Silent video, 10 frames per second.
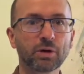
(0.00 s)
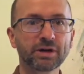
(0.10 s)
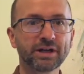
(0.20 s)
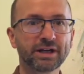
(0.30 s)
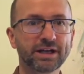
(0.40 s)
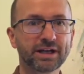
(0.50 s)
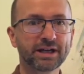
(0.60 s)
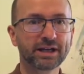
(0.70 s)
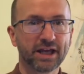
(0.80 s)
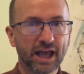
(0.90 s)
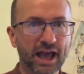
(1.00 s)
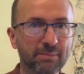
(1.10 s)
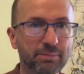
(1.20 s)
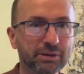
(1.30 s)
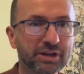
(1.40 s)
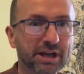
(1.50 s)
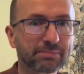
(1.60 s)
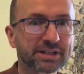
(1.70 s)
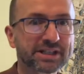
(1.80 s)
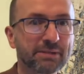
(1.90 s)
More. And
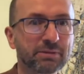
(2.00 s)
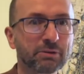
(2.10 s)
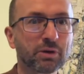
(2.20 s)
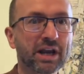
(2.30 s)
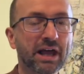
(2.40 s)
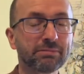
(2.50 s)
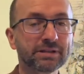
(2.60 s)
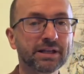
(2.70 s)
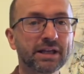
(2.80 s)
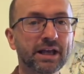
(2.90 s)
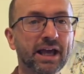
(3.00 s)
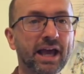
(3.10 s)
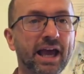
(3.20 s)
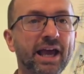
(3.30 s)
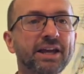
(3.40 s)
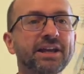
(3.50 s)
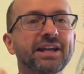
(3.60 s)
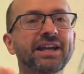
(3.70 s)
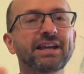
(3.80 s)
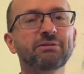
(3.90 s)
building up to something good happen.
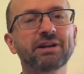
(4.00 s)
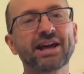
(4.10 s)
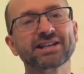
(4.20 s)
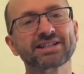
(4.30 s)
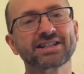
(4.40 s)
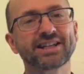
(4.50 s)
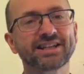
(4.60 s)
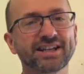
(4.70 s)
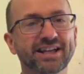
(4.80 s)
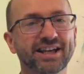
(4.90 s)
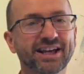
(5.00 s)
And he relaxes it.